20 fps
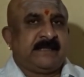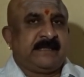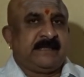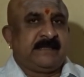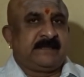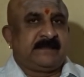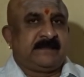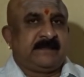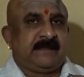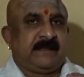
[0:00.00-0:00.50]

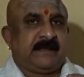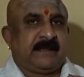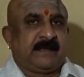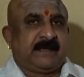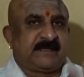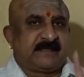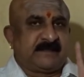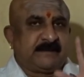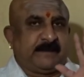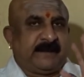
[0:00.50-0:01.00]
is the
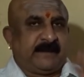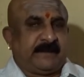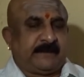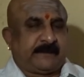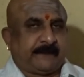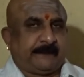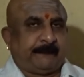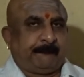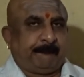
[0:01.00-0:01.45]
husband.